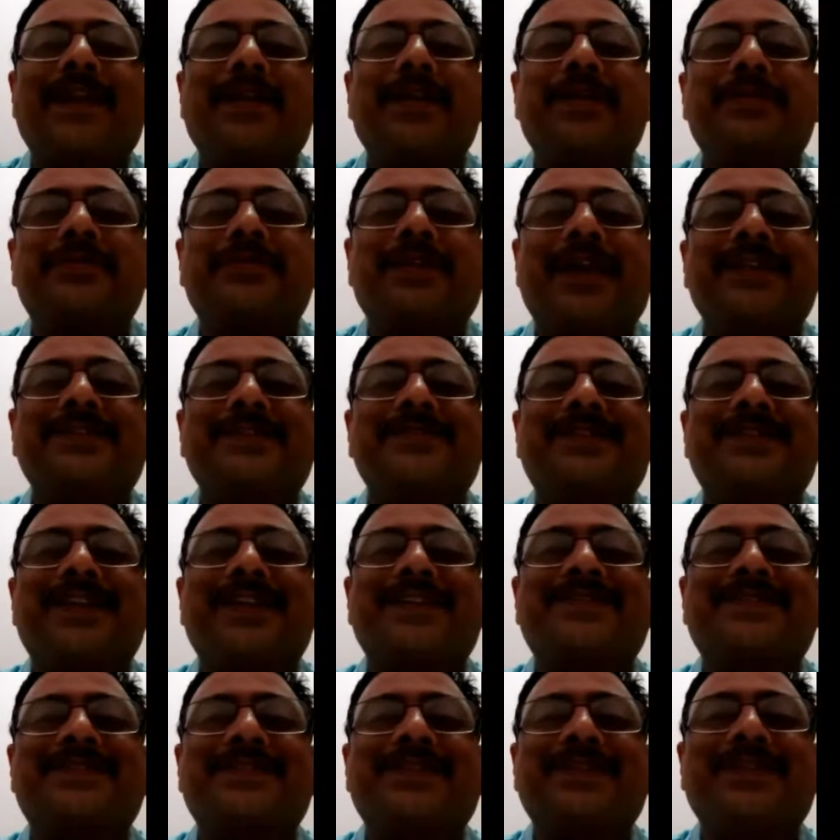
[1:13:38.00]
Will they
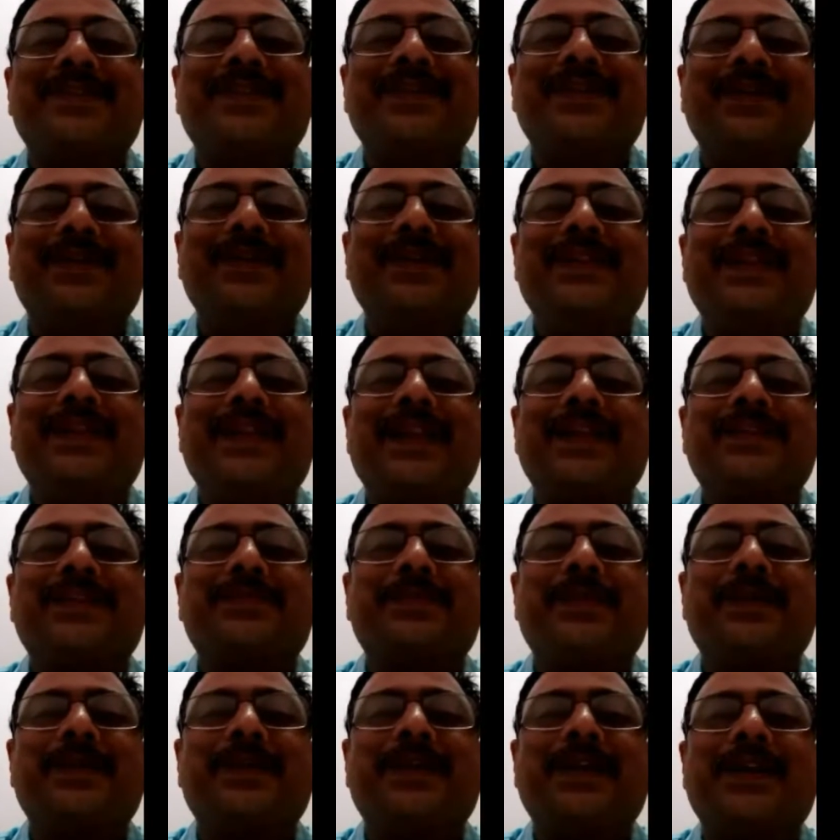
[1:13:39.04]
respond that way?
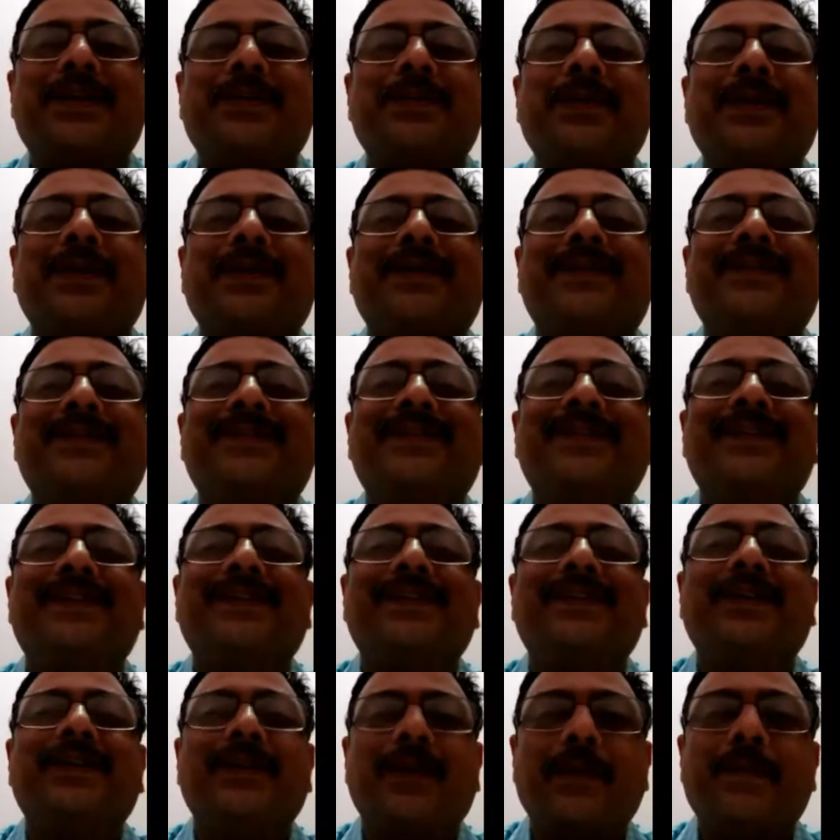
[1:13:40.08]
Um, you are
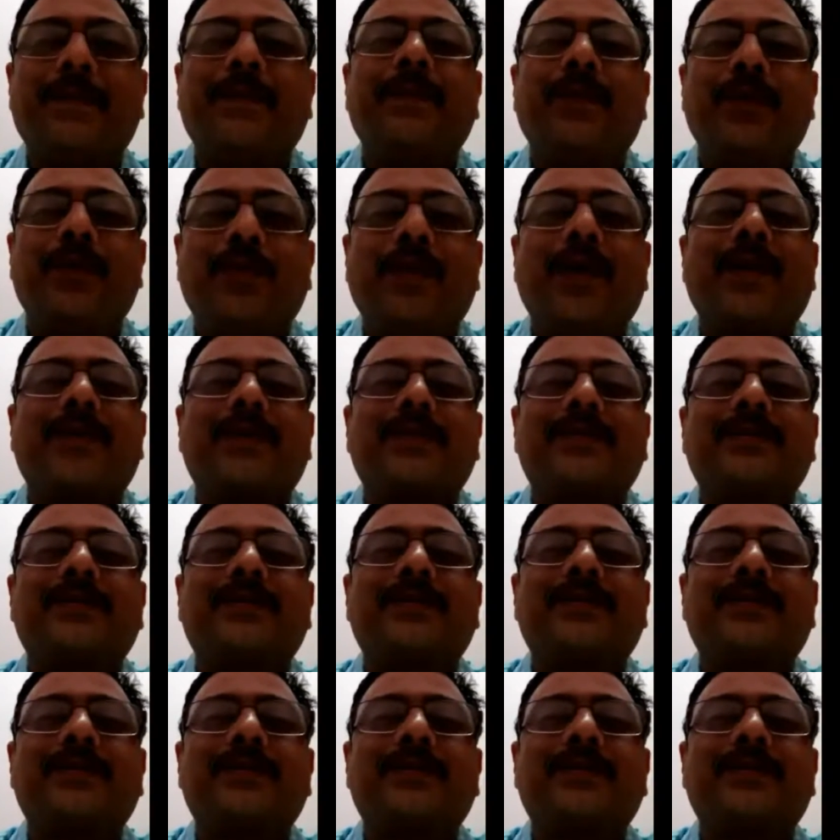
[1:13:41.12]
saying that only, na?